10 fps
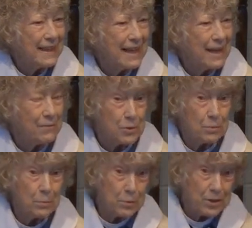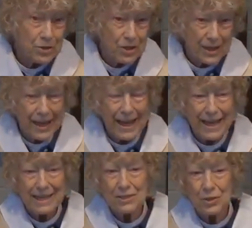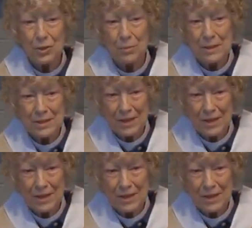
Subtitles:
after preaching 8 sermons